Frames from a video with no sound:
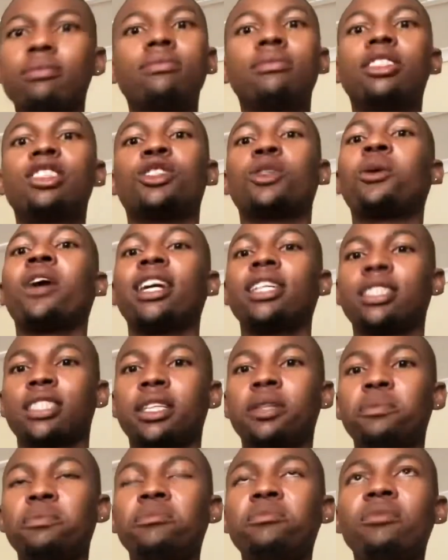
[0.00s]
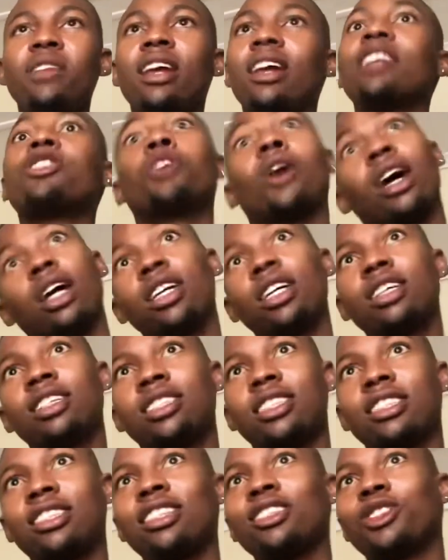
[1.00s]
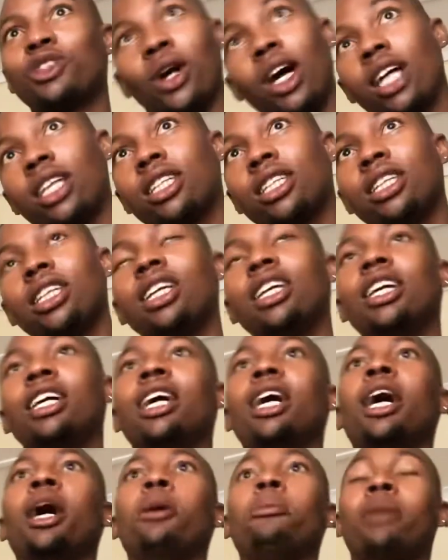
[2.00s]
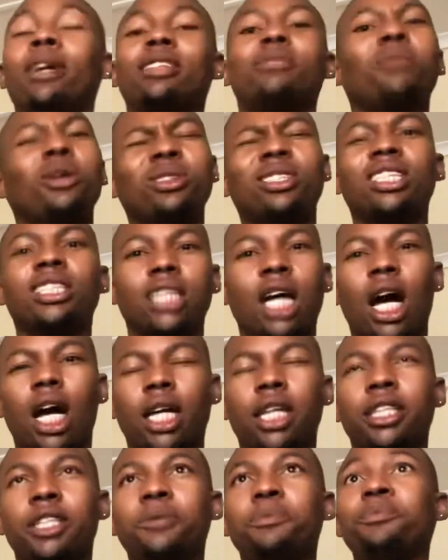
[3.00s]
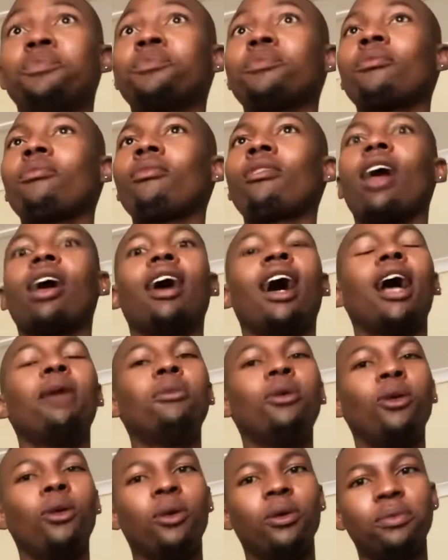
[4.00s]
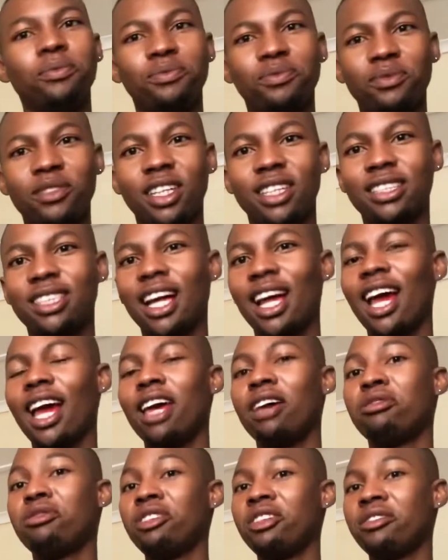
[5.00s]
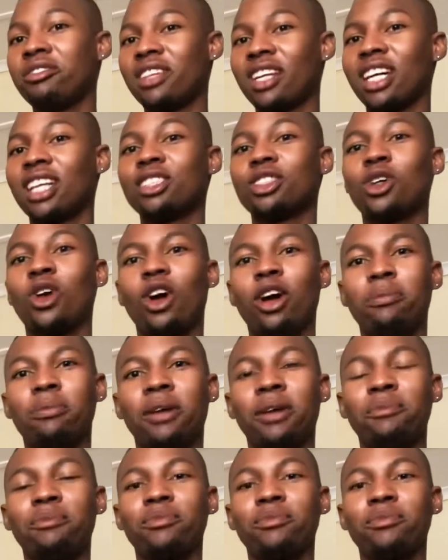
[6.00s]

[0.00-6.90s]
it's crazy drunk still drunk but mostly tired will say if us come.